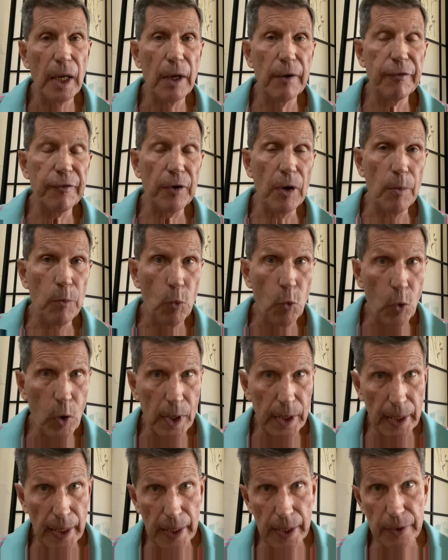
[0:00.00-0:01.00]
from
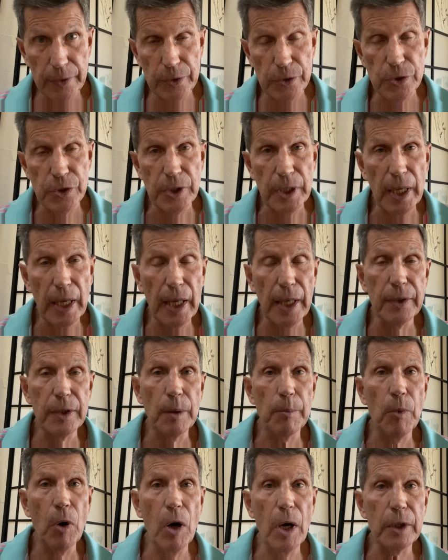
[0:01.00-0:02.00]
what I understand, the
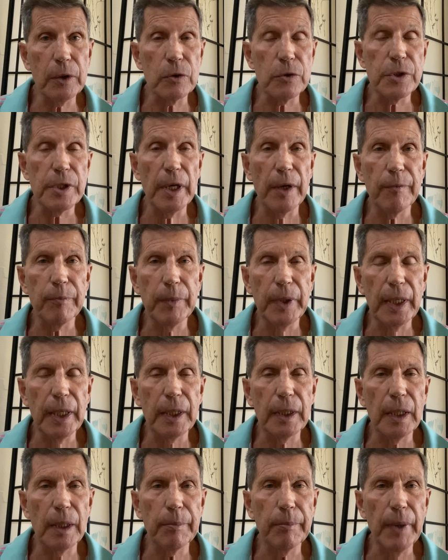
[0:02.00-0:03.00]
models have
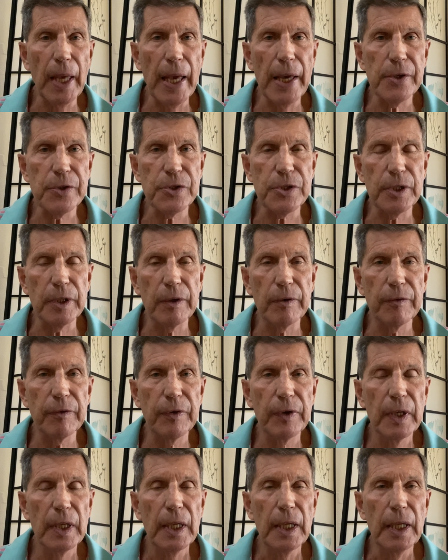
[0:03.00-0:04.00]
made a massive
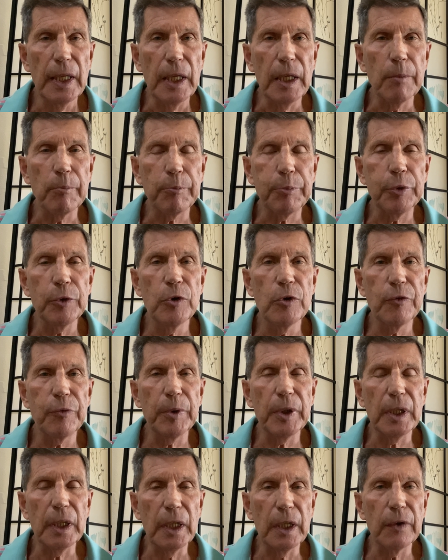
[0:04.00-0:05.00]

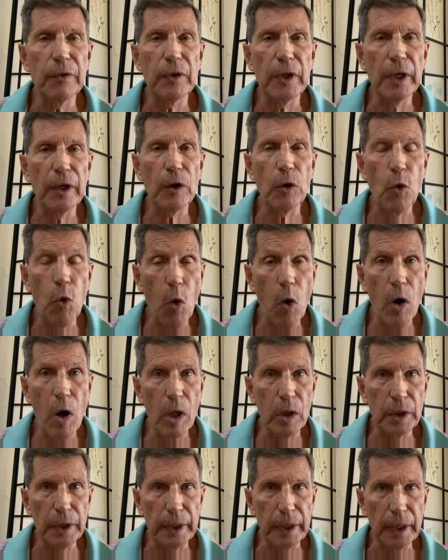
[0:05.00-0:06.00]
improvement in their
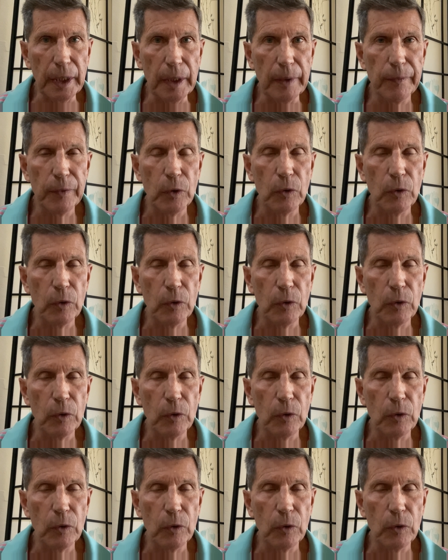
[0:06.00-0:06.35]
quality.